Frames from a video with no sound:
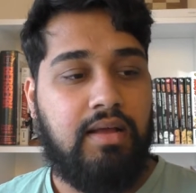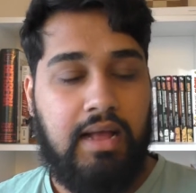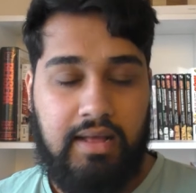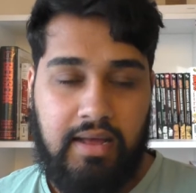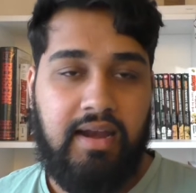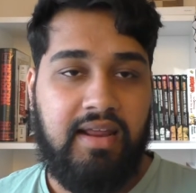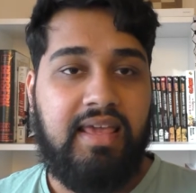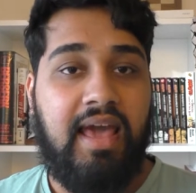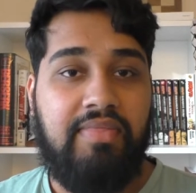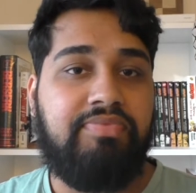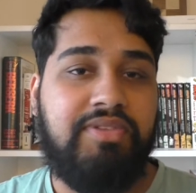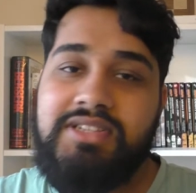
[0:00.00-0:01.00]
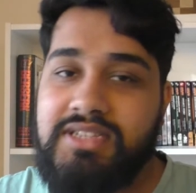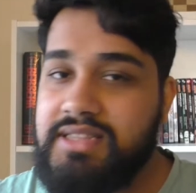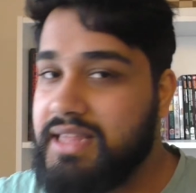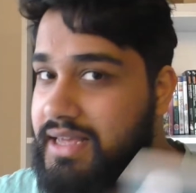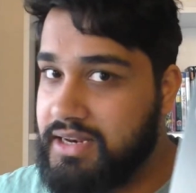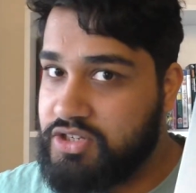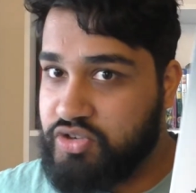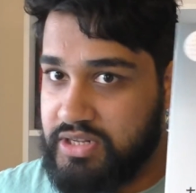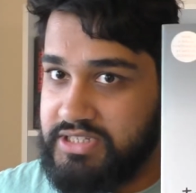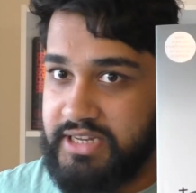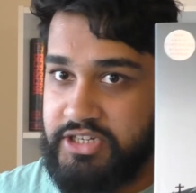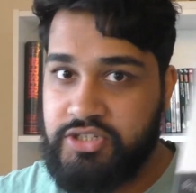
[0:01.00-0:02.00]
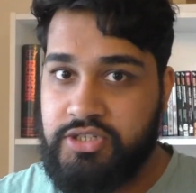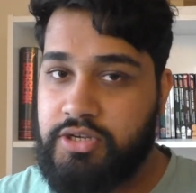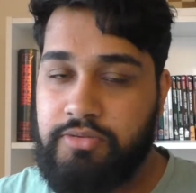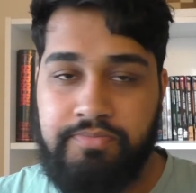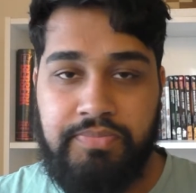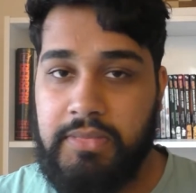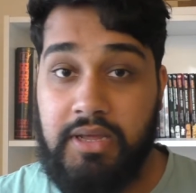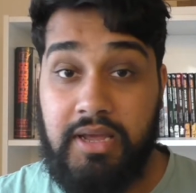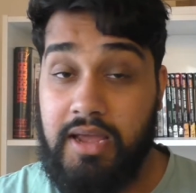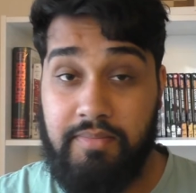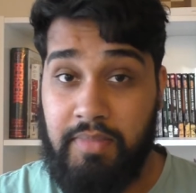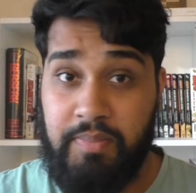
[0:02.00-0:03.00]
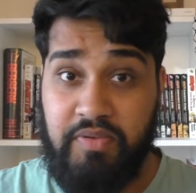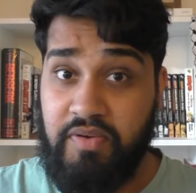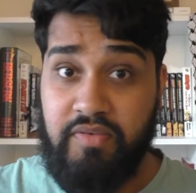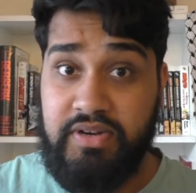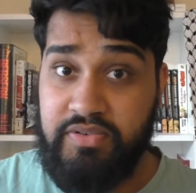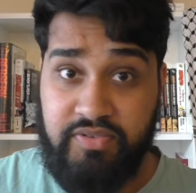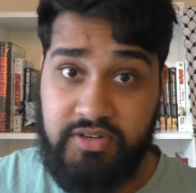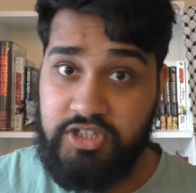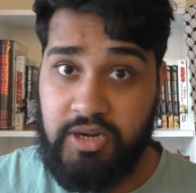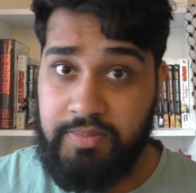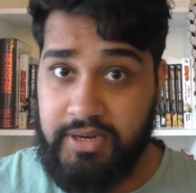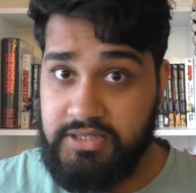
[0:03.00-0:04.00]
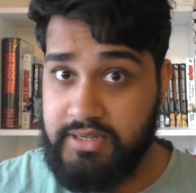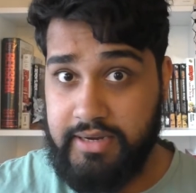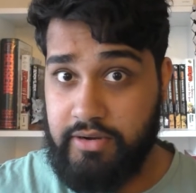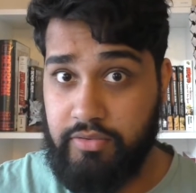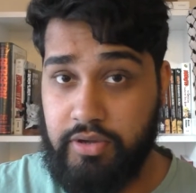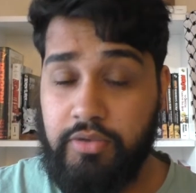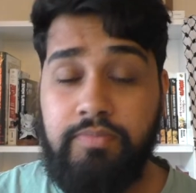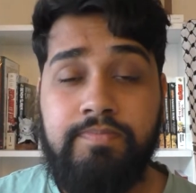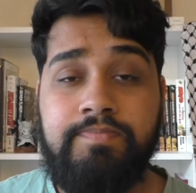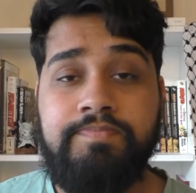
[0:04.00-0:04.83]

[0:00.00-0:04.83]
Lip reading: Again, this is in the English translation, so it might be very different in Japanese, I don't know.